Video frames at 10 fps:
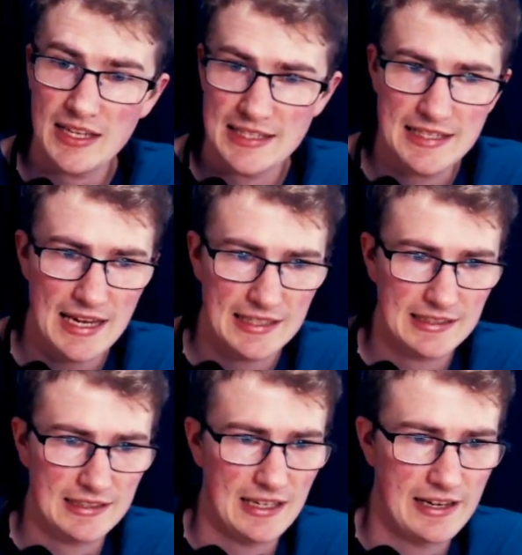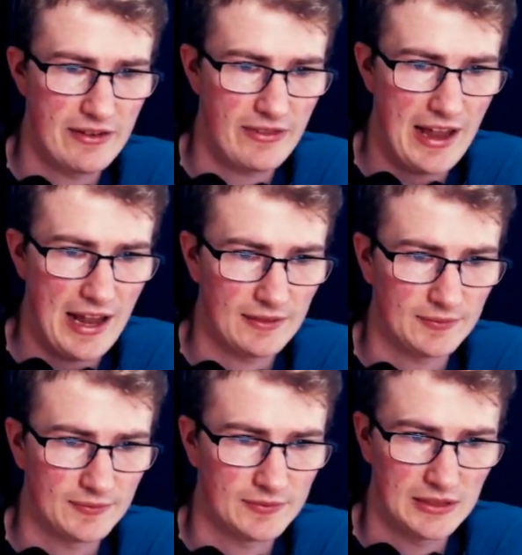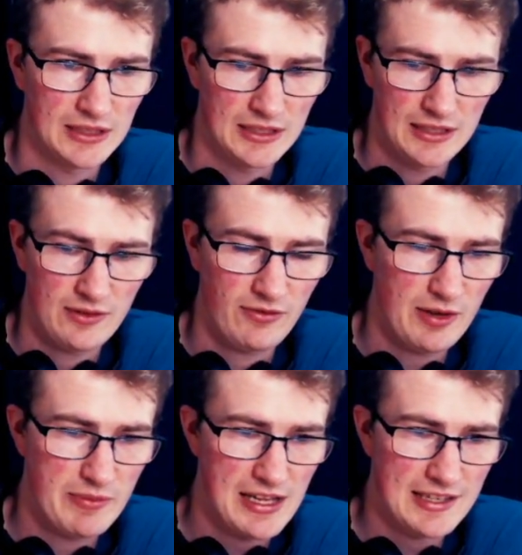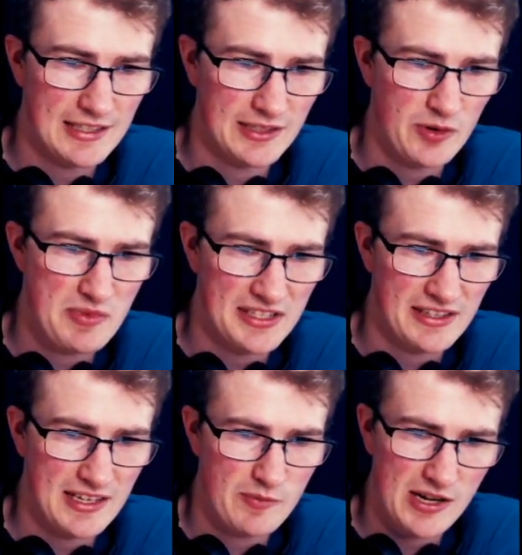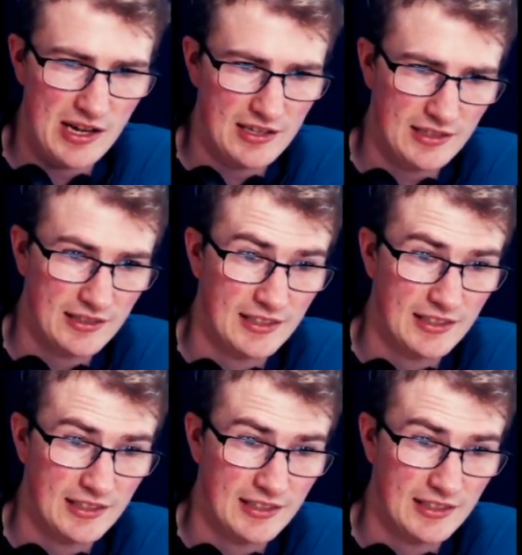Yes, I hear that. Flaming Glass is remixing the same color.